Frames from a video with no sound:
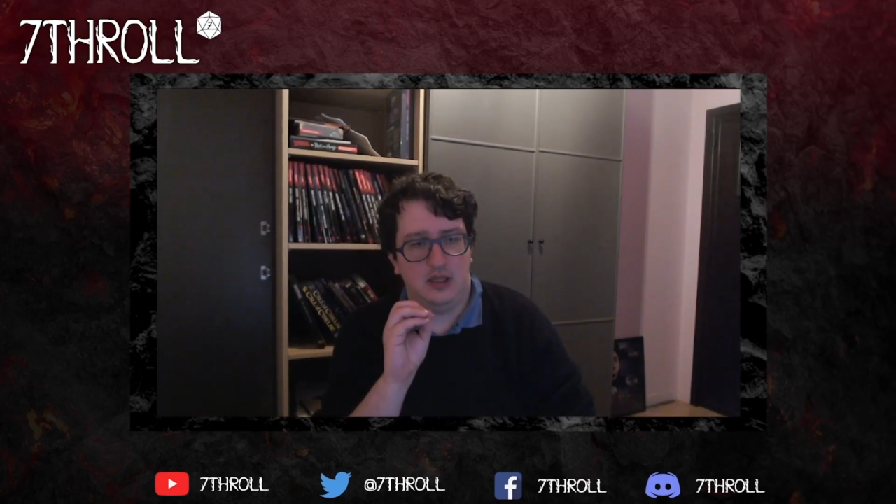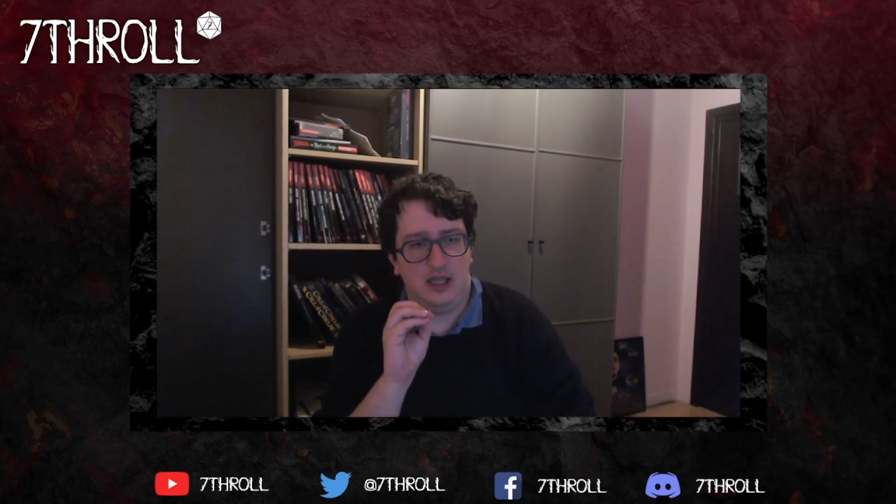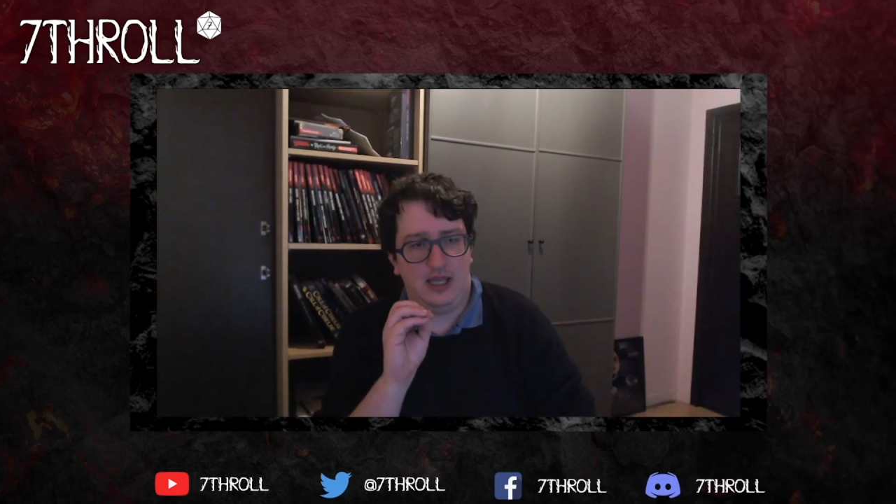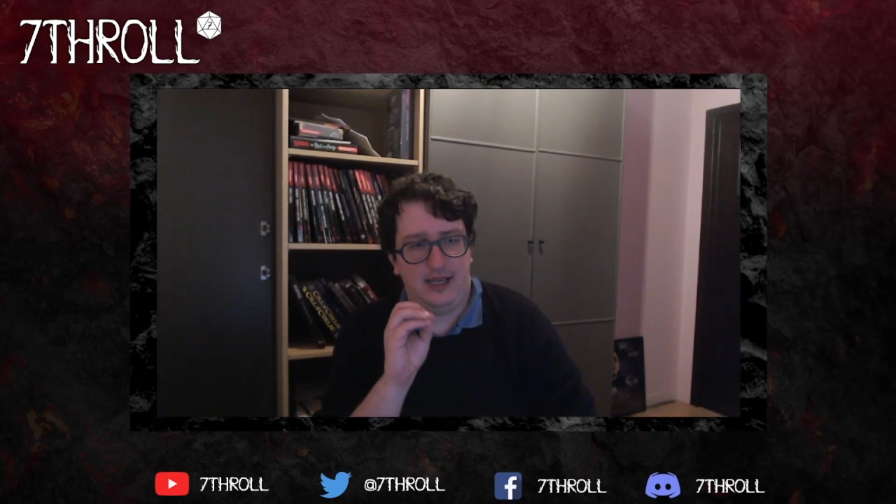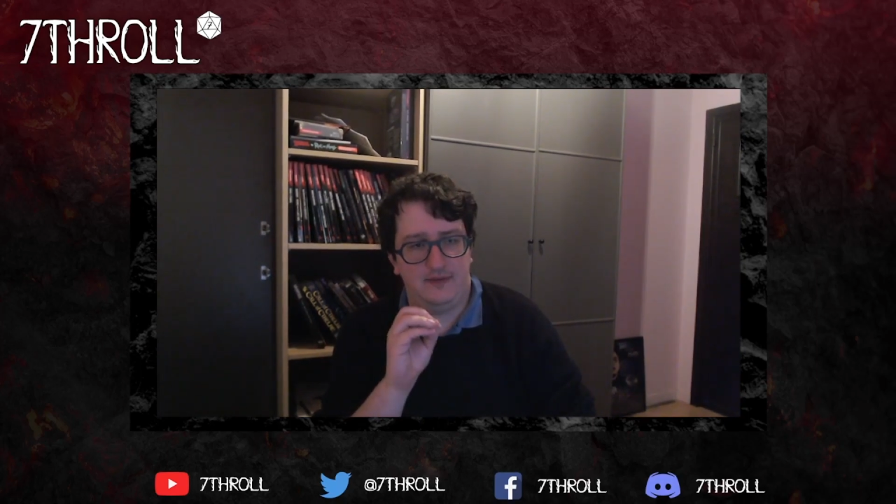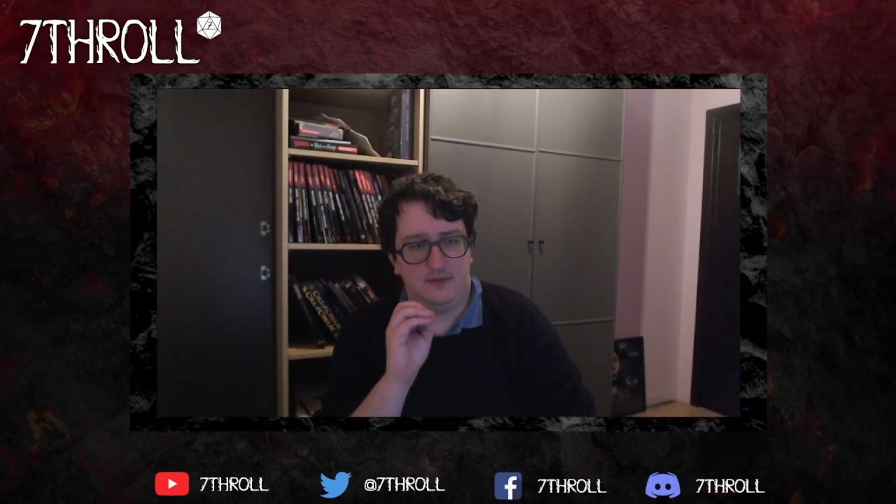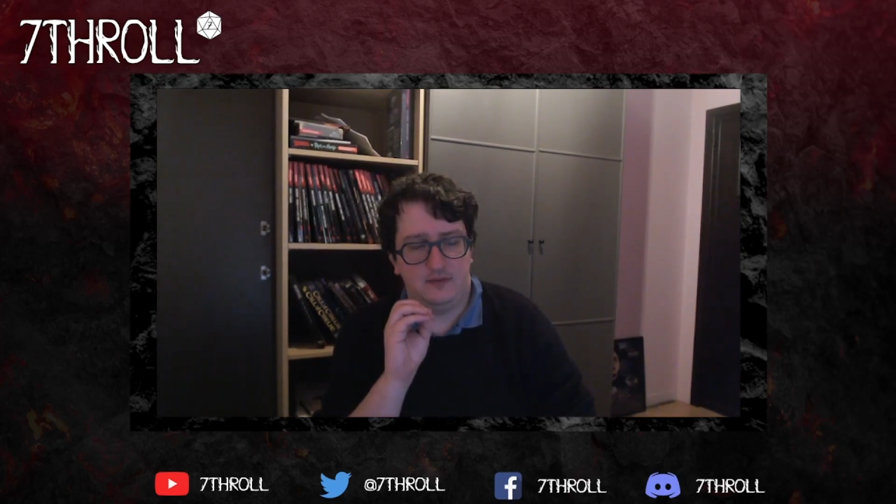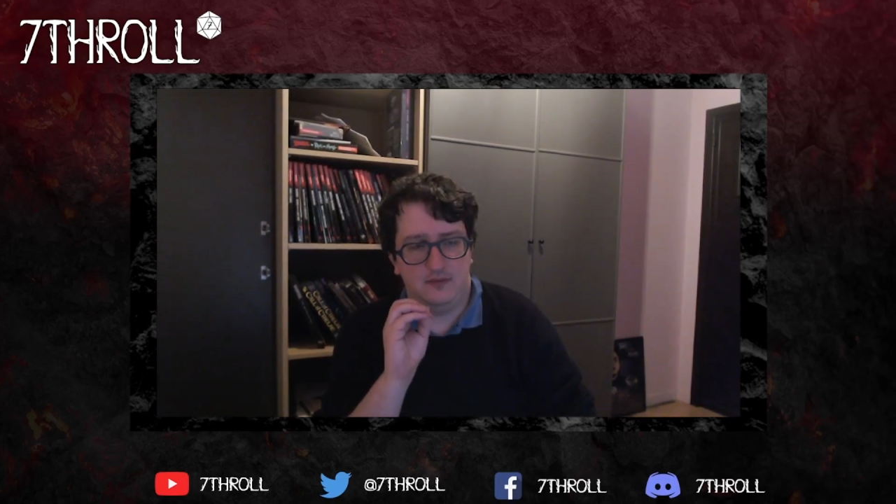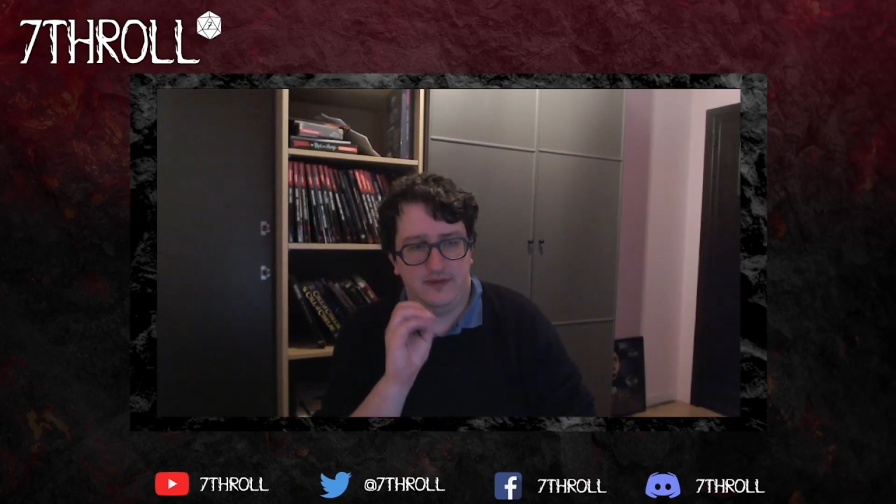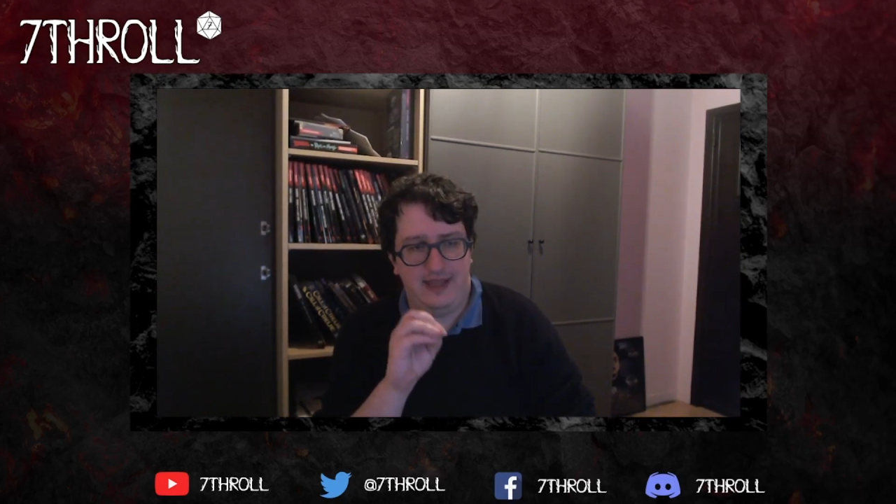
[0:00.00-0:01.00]
at
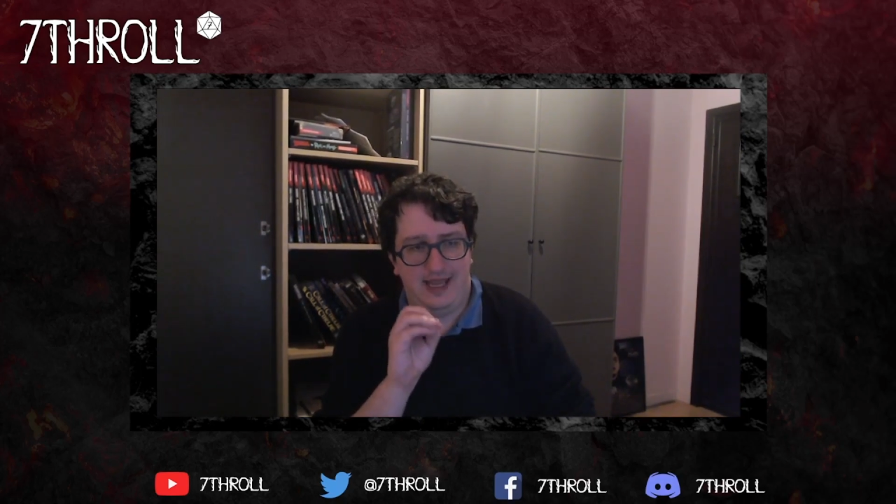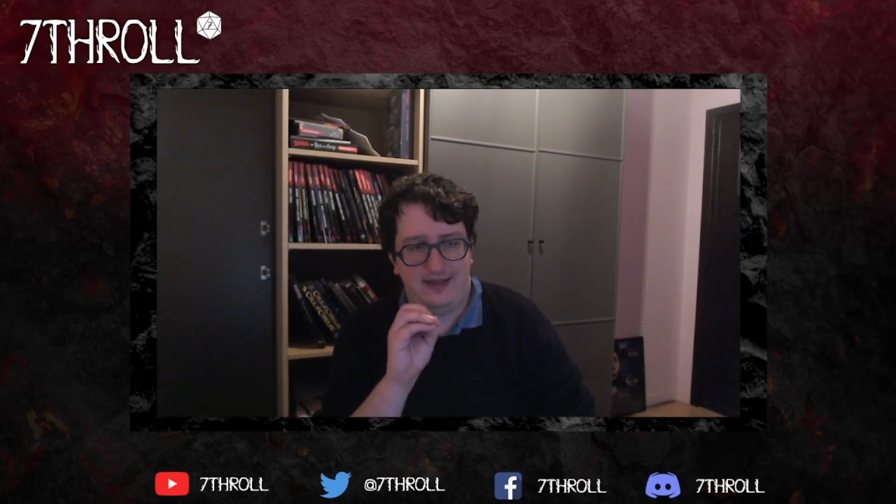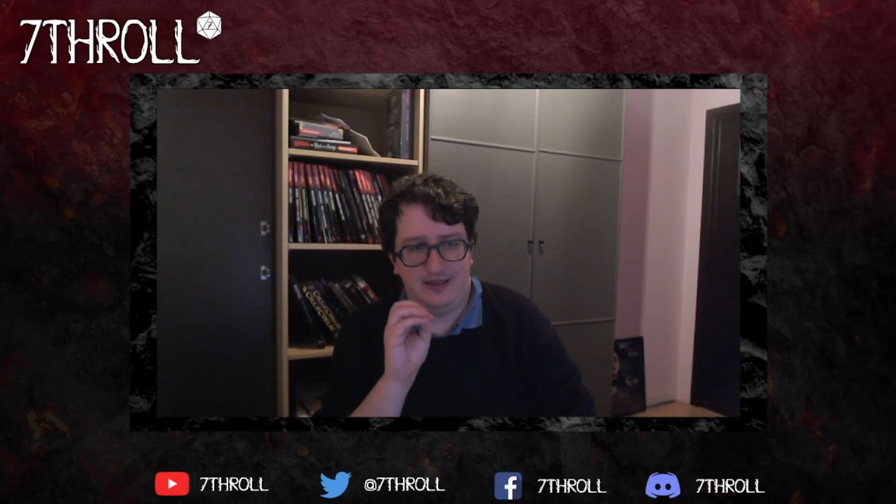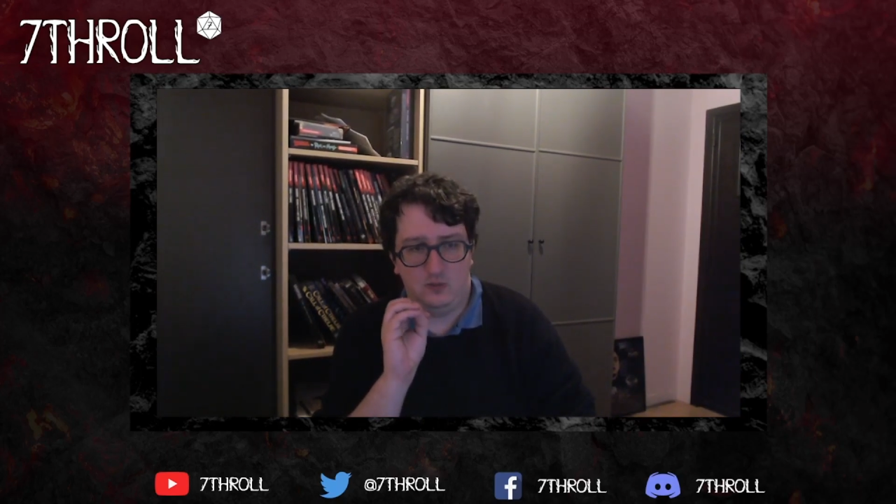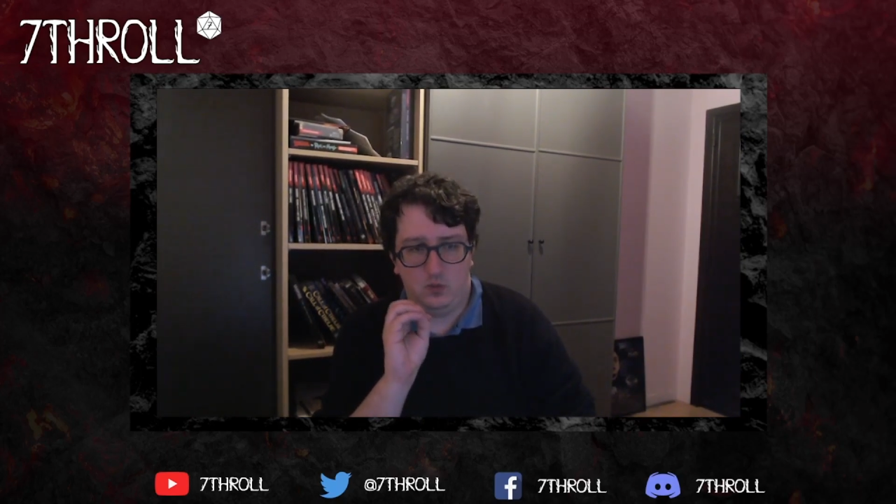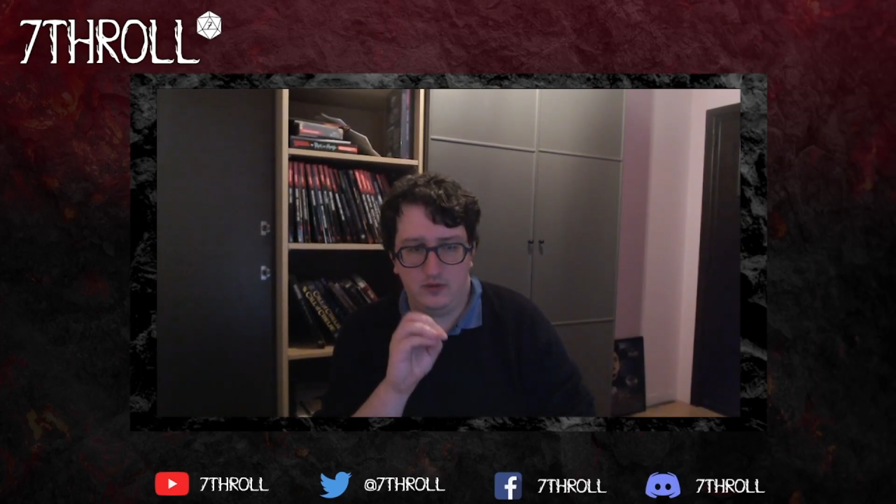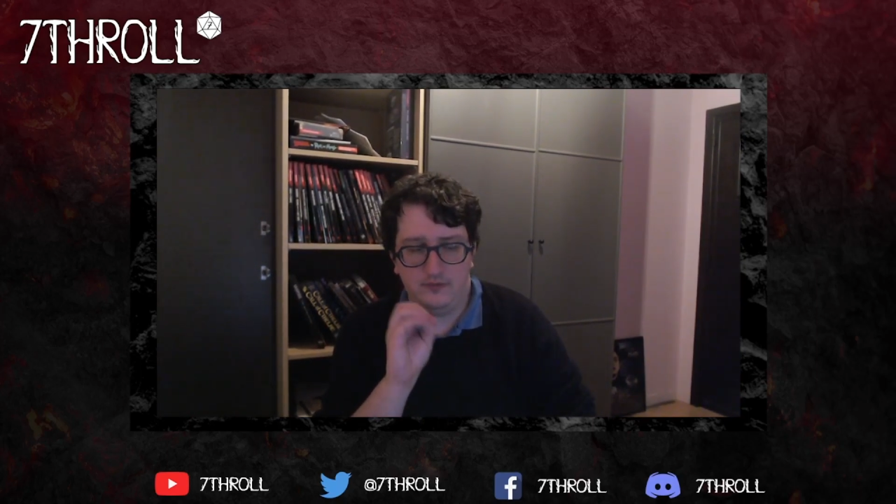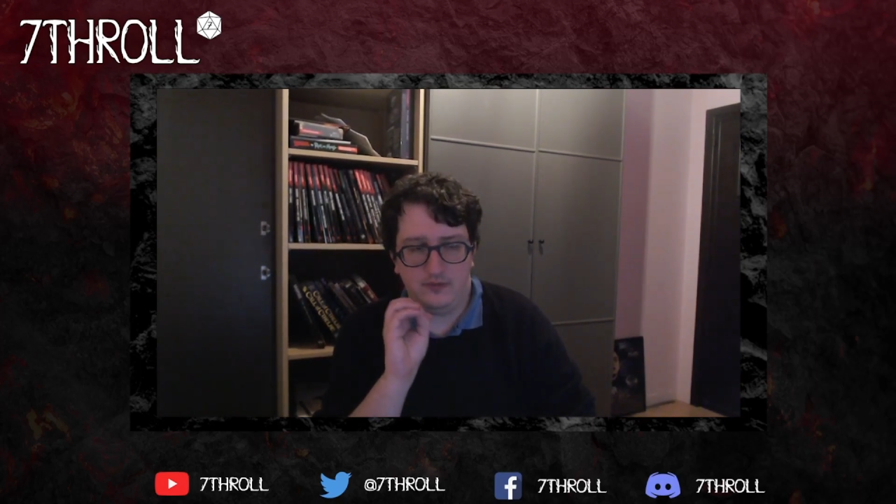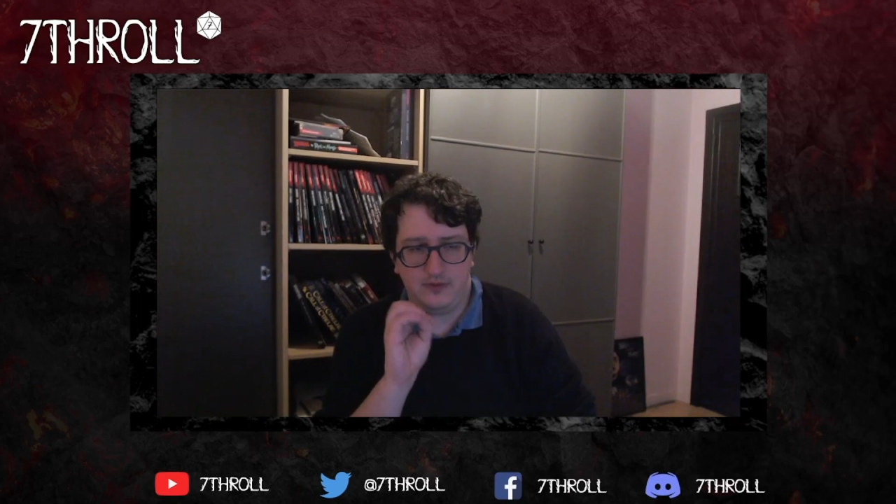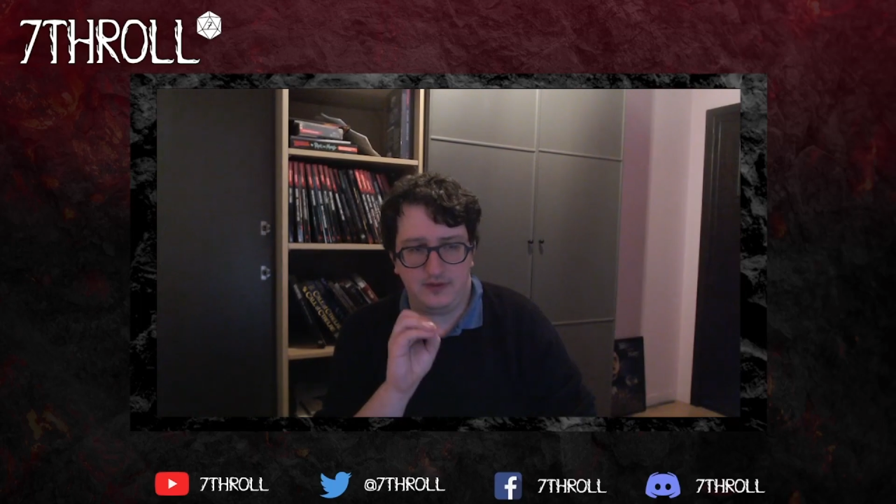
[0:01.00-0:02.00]
that, and one of
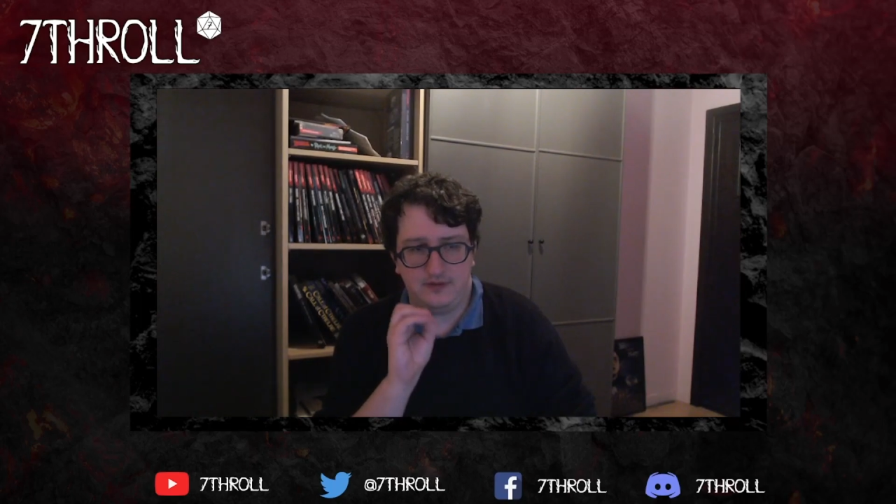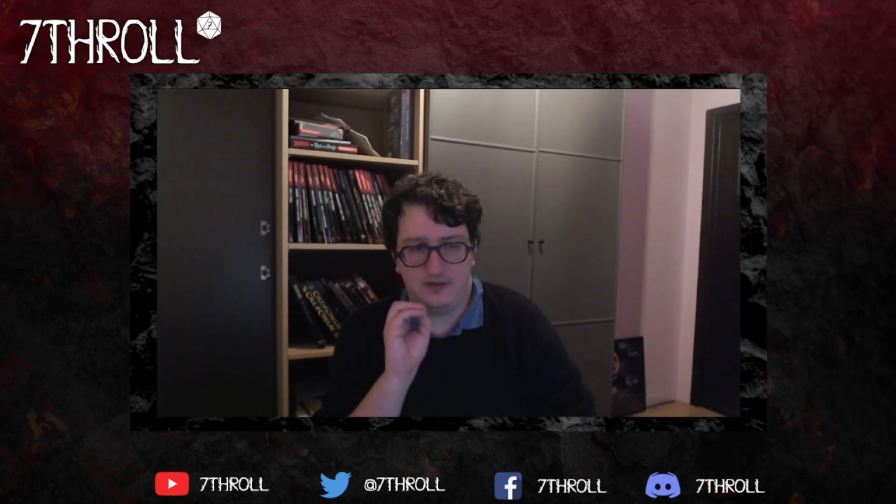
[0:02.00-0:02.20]
the things that